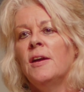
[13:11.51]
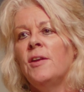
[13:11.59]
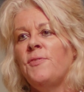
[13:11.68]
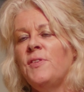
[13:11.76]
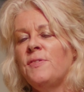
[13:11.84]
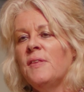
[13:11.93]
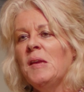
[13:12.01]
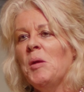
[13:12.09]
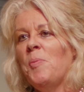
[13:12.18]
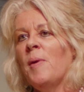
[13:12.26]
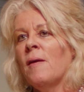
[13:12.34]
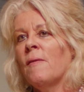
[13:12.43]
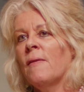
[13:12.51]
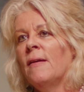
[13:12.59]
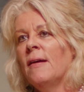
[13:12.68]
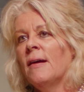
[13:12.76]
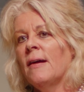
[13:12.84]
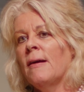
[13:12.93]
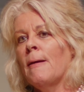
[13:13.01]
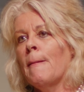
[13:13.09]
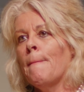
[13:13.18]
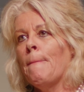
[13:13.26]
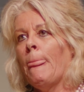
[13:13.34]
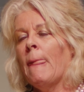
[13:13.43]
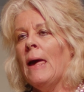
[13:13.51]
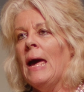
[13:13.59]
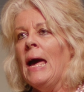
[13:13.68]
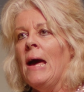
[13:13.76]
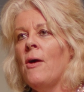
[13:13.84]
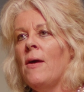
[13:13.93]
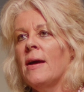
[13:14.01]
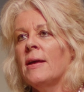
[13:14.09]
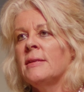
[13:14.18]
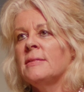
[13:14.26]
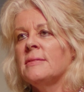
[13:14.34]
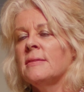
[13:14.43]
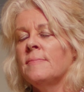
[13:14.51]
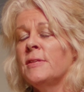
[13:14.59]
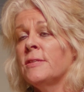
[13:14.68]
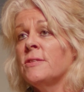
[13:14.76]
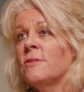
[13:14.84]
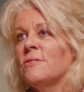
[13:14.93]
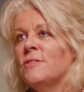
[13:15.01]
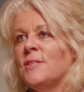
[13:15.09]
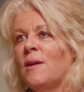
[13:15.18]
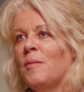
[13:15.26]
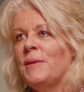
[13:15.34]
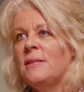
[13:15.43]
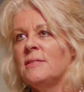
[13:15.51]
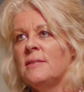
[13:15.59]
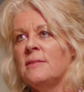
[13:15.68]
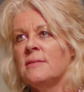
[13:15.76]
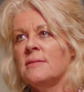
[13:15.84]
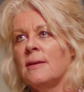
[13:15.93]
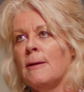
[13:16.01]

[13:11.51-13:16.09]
If you think about there's lots of diabetes